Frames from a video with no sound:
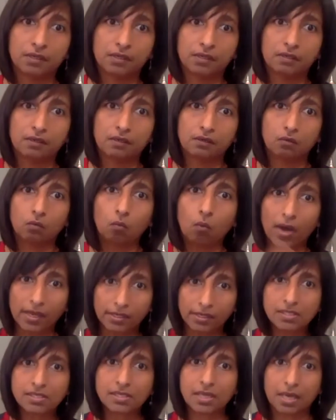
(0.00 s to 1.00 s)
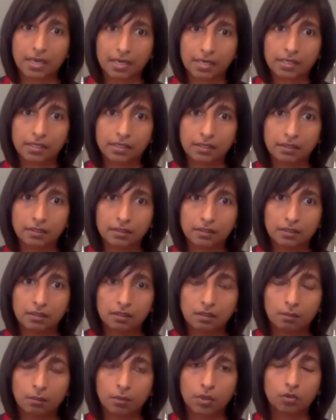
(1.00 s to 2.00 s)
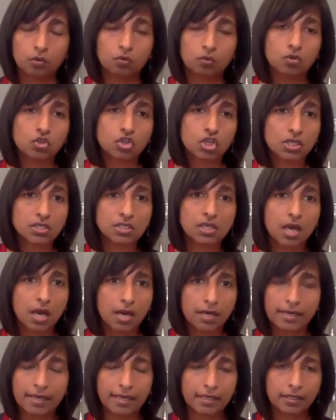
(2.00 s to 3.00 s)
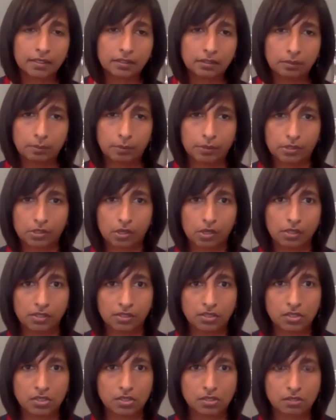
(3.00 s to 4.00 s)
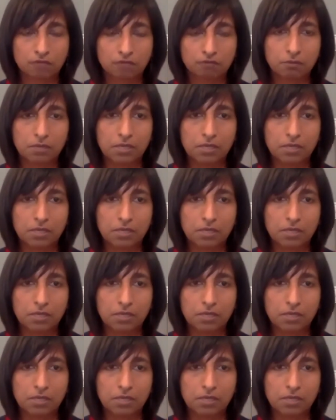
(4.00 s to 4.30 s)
one side, but you just can't handle the pathologies of mean